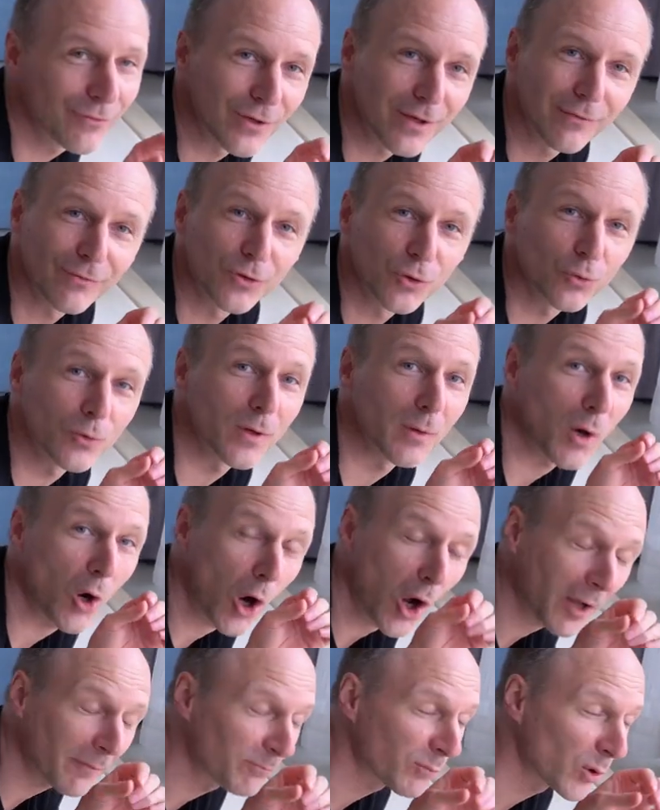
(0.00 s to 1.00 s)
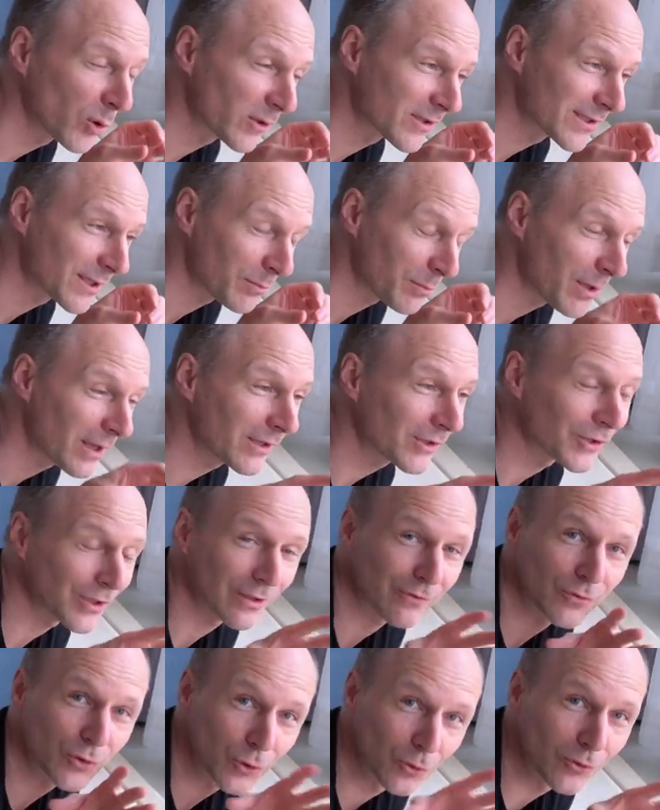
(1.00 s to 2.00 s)
you even do an approximation,
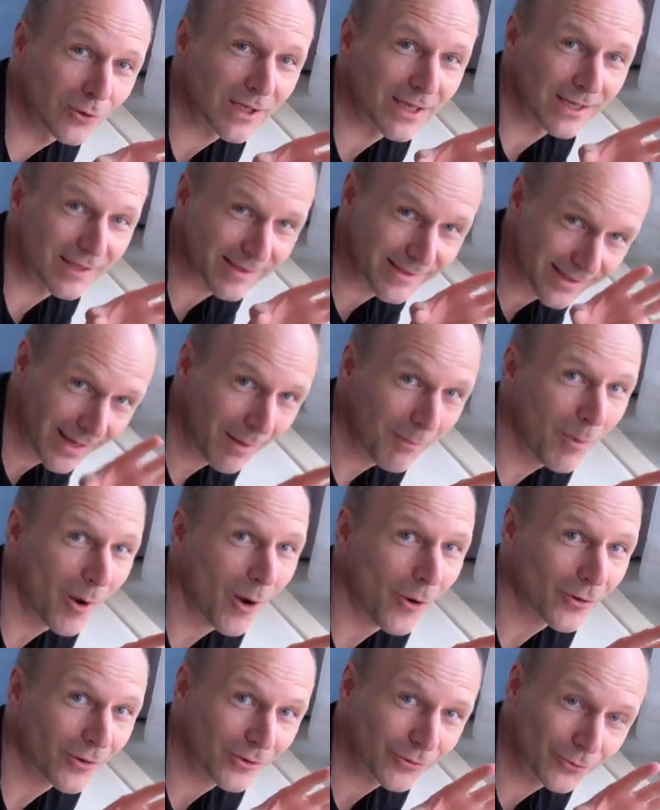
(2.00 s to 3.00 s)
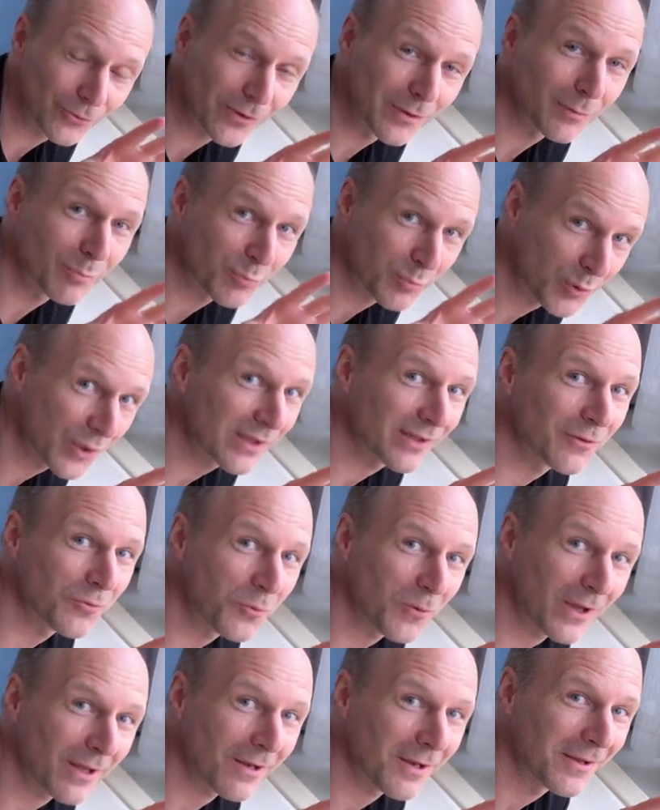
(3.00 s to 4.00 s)
if you're doing it somehow, you're doing pretty
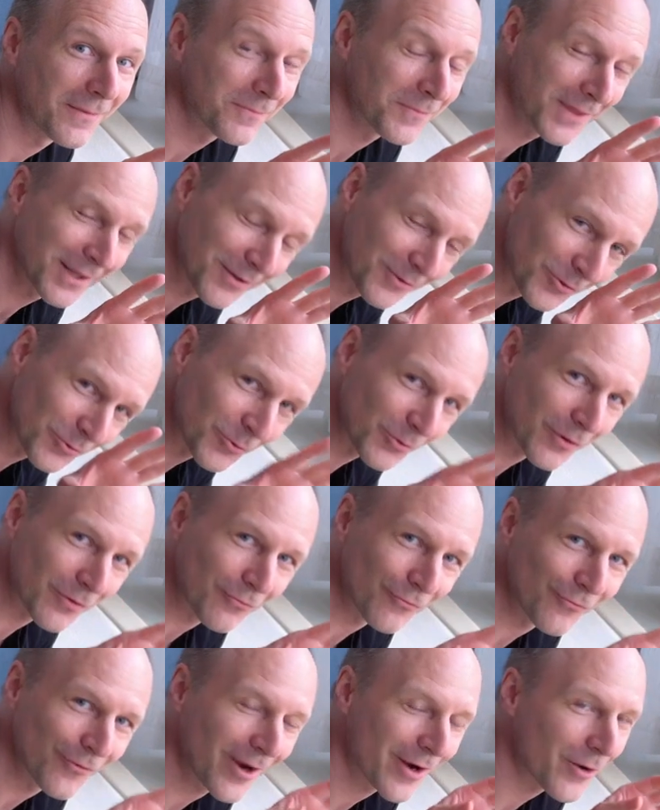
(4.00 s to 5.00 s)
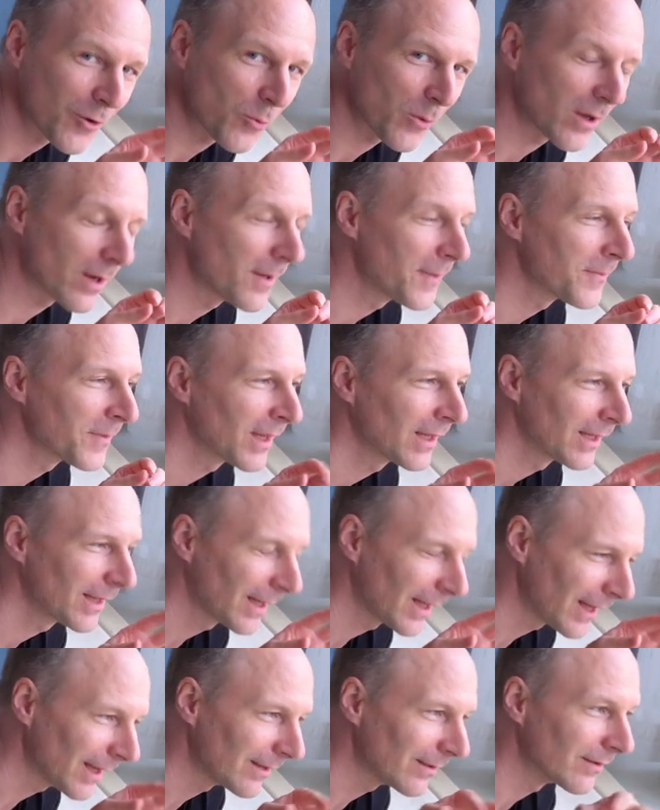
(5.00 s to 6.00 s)
well. You're doing very well.
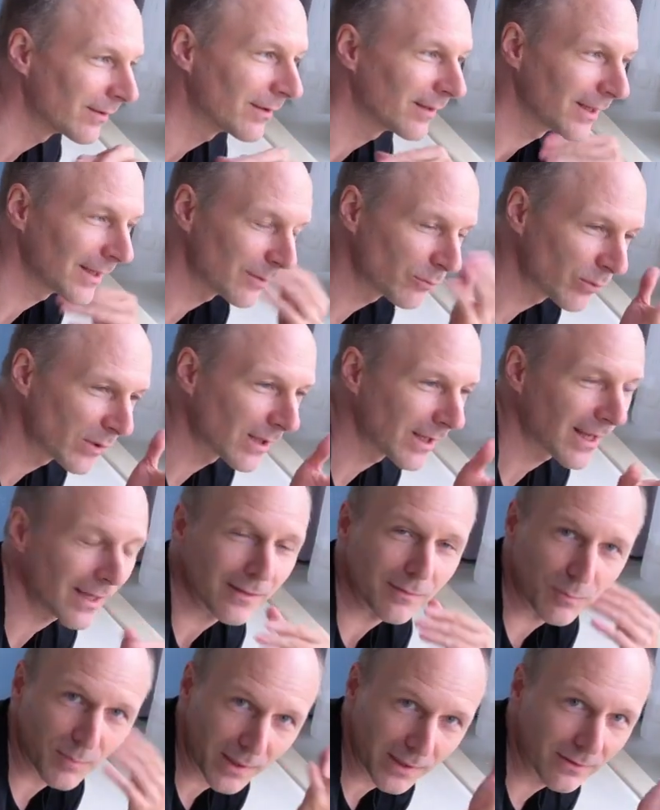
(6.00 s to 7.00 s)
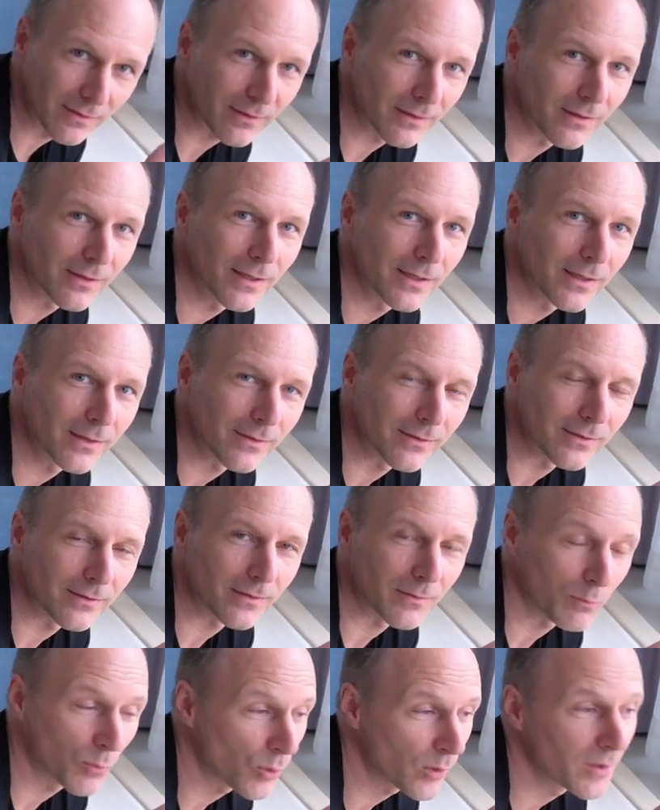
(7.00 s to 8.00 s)
And it will get better
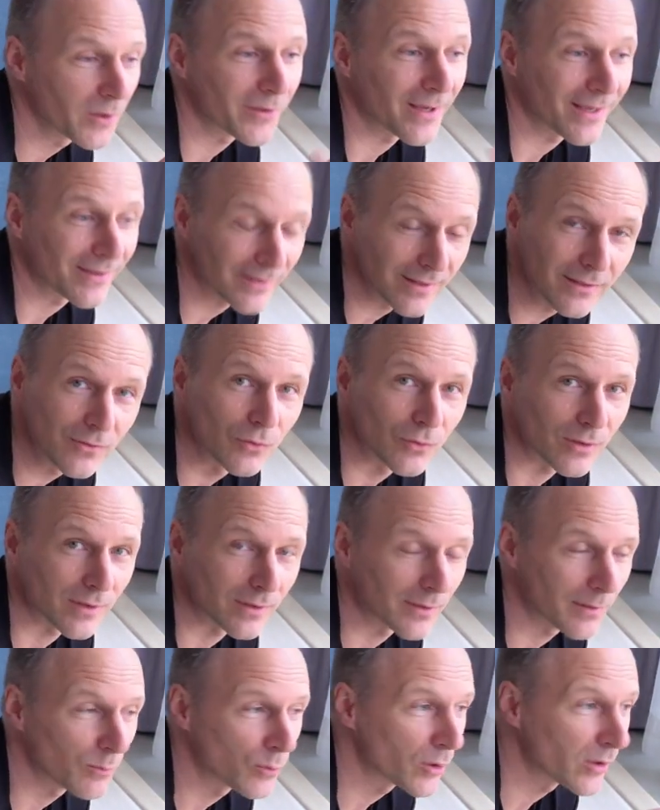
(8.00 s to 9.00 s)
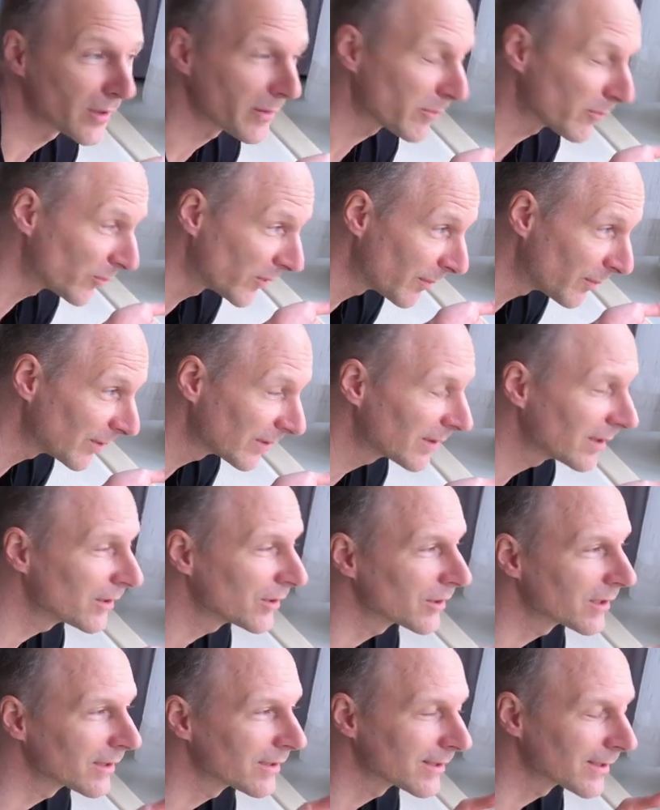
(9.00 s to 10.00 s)
the more you get into it, the more
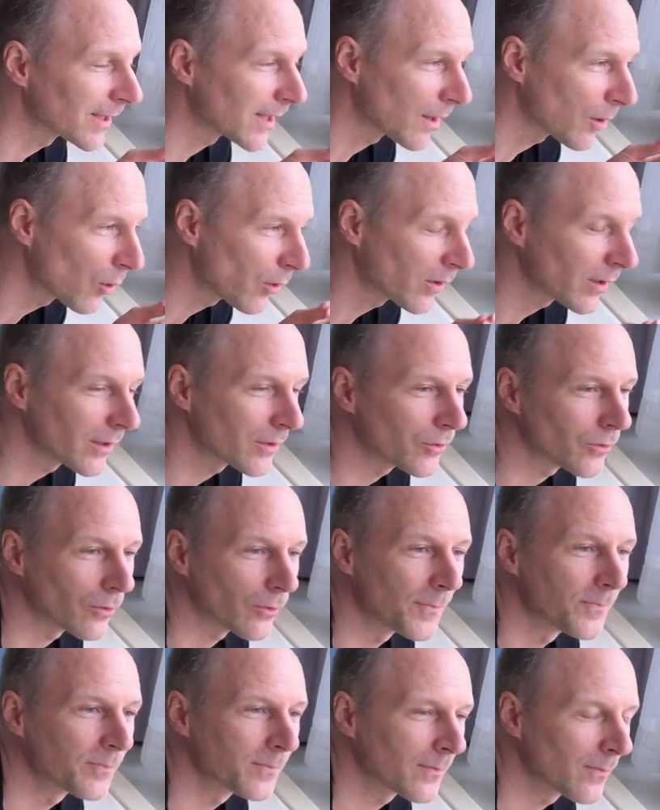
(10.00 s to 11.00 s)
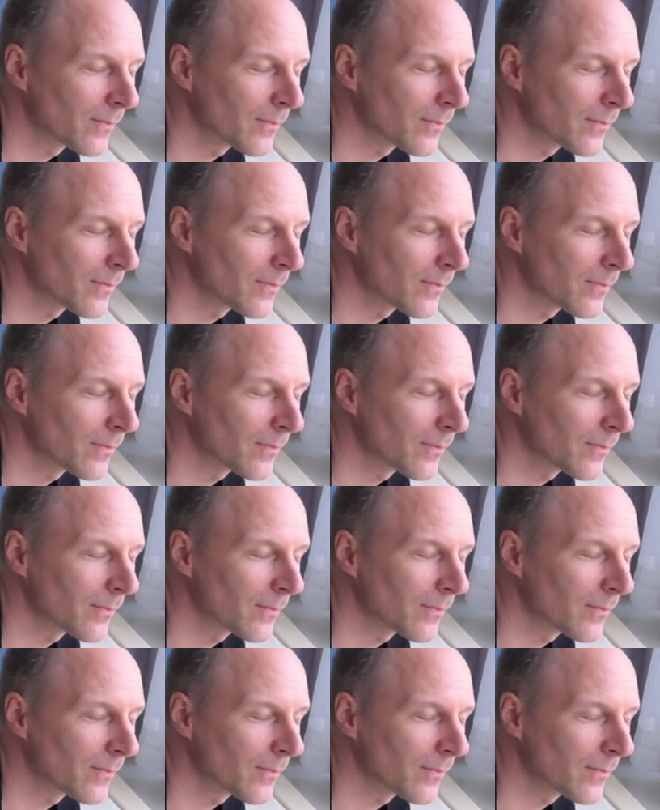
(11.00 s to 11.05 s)
repetitions, the longer you,